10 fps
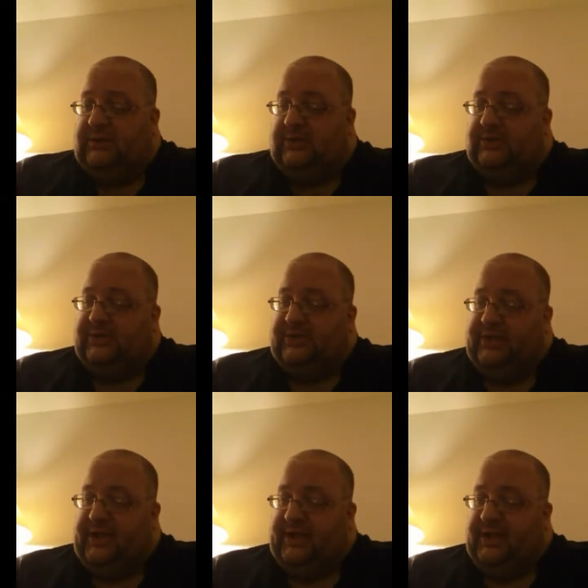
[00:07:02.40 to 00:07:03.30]
let's
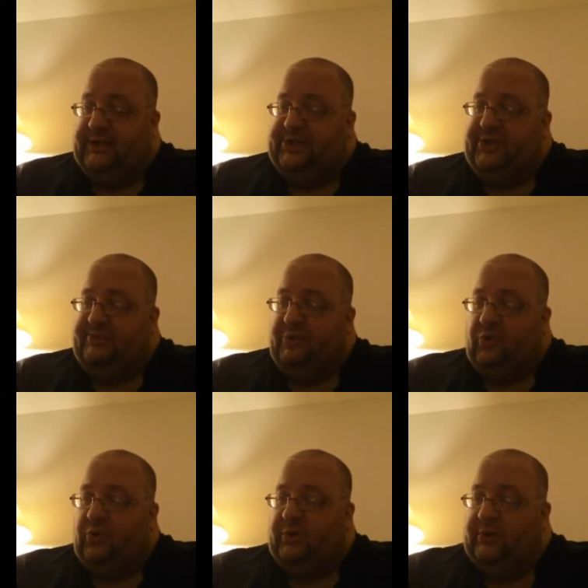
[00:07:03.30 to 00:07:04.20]
see. Uh, Jim
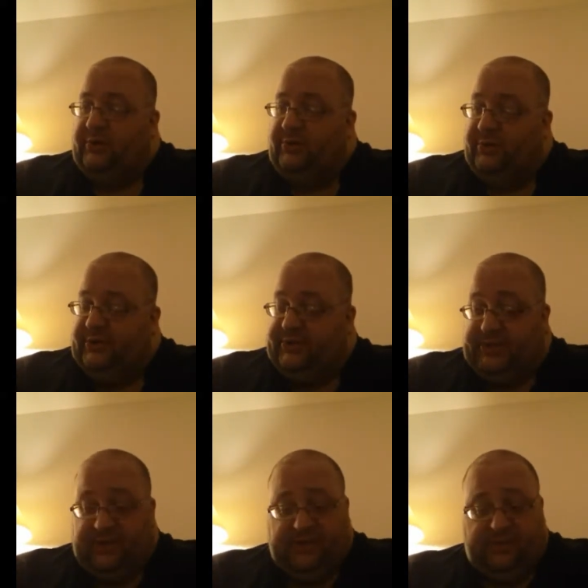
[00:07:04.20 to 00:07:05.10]
Norton, who is
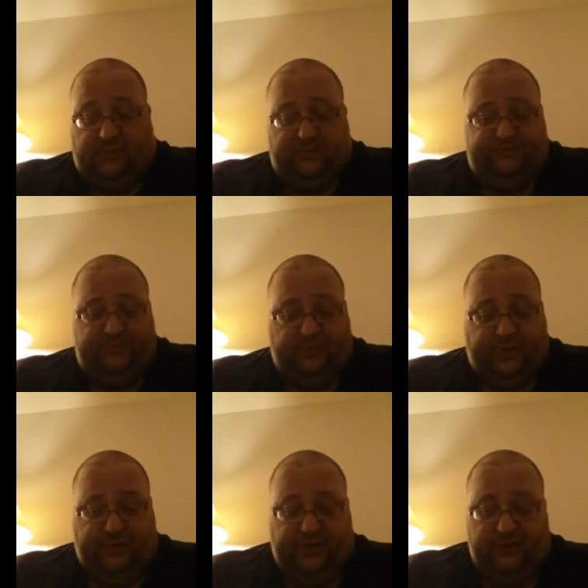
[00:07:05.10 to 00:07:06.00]
uh,
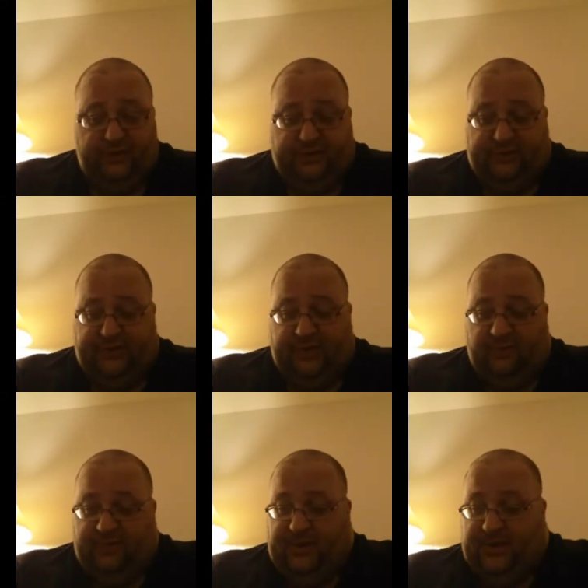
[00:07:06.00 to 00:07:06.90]
one of the hosts of the
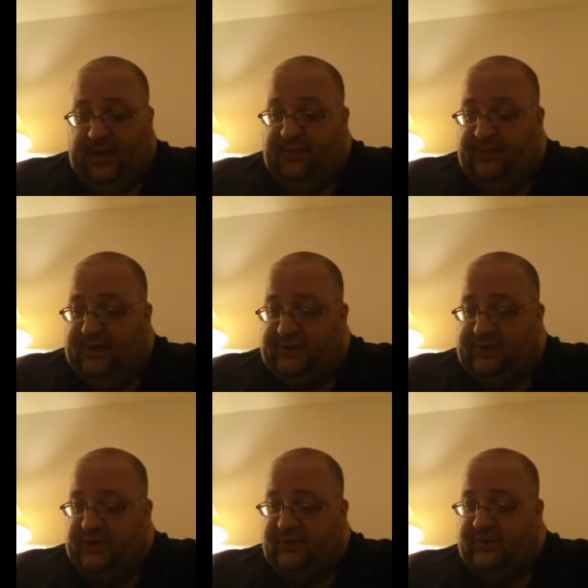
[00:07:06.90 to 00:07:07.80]
Opie and Anthony
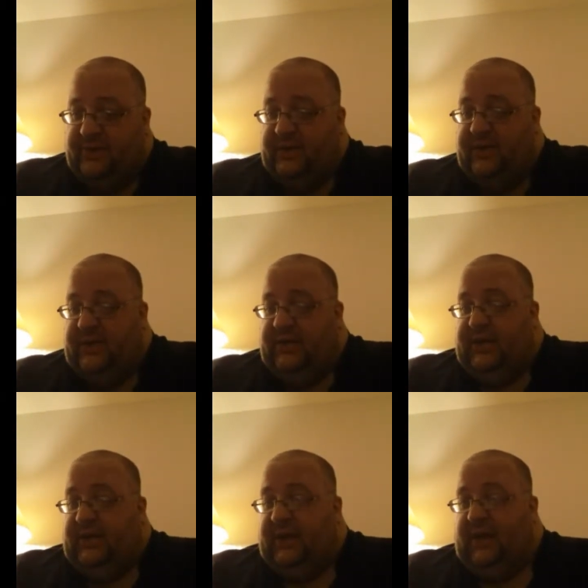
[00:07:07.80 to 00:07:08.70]
show,
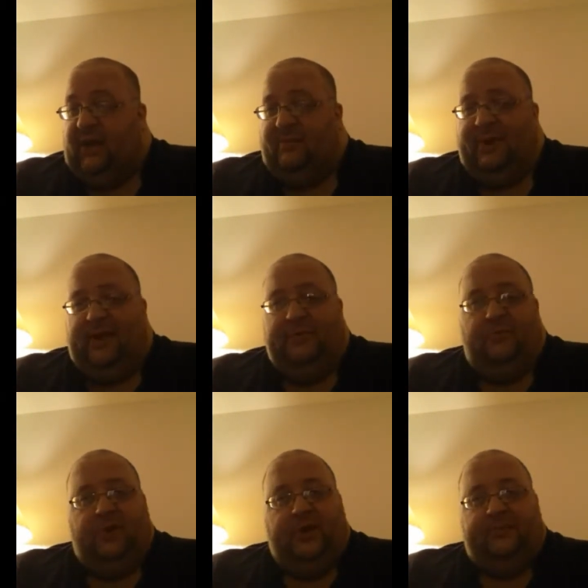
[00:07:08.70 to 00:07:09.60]
oh man, he
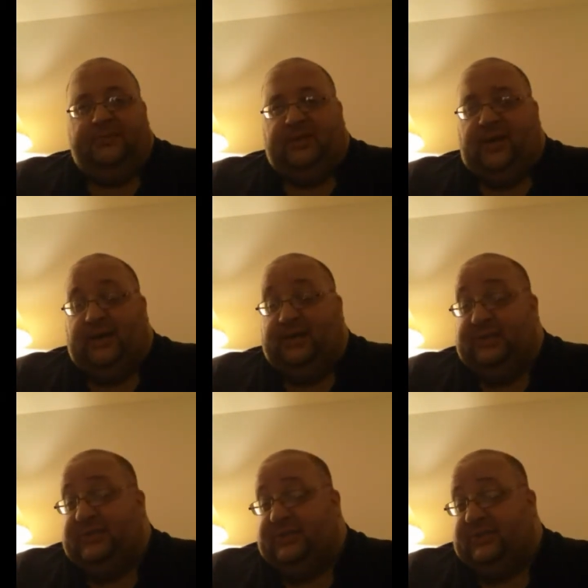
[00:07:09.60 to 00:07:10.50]
ripped. I
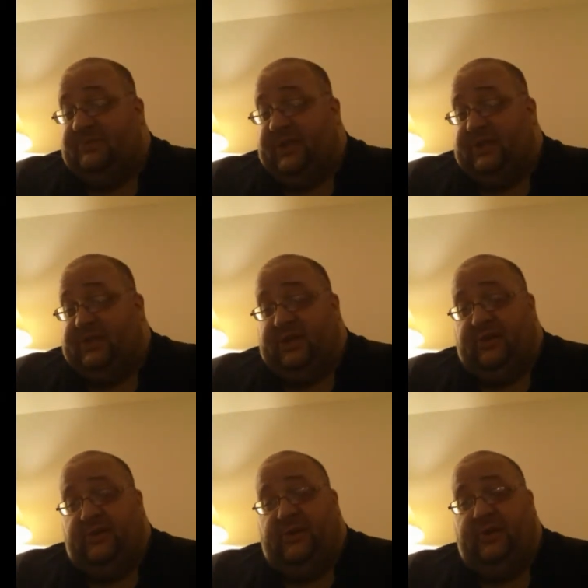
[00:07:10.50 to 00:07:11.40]
listened to some of that
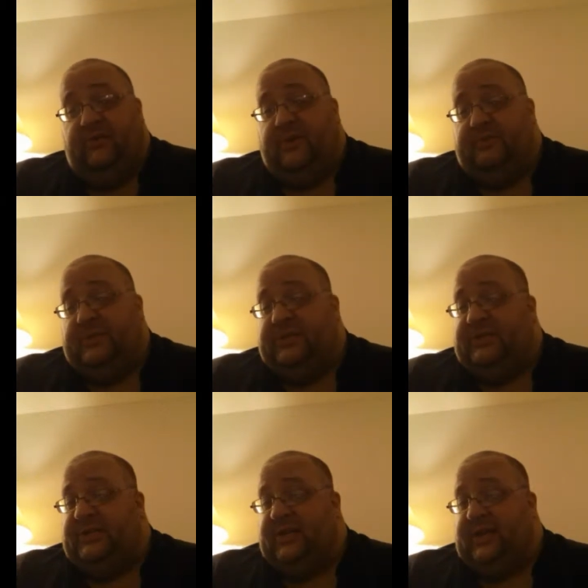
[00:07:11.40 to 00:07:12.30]
show. He ripped into
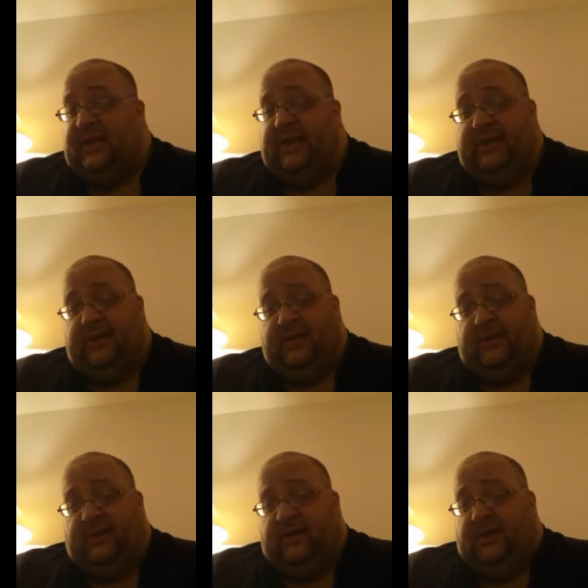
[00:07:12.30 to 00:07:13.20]
TNA.
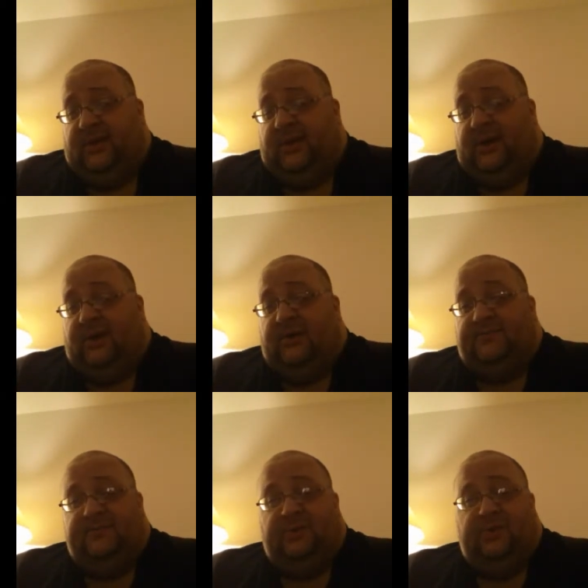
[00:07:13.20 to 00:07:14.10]

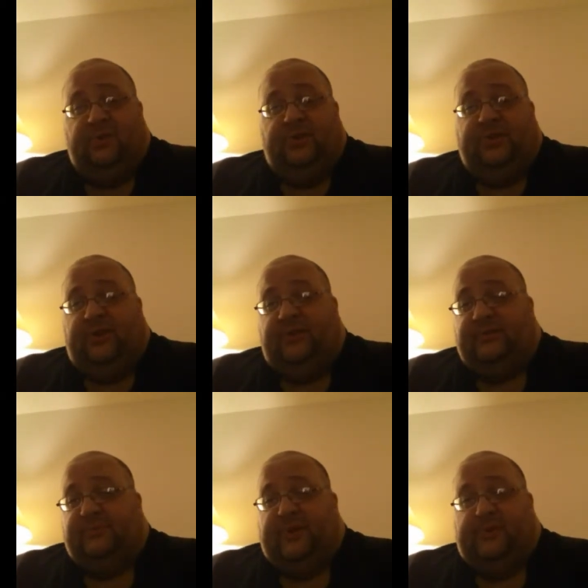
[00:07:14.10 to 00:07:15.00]
Um, you would have thought he
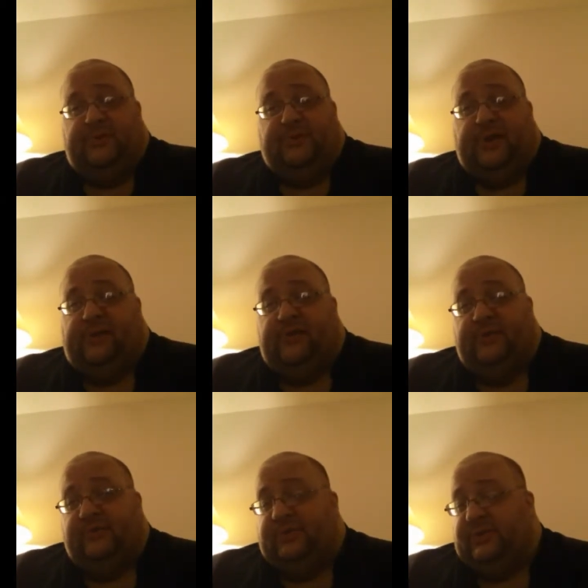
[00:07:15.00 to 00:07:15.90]
was a paper shredder.
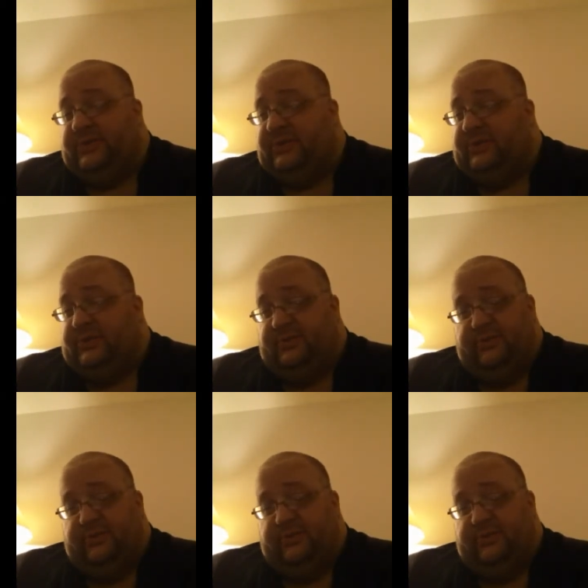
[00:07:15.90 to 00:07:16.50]
It was just.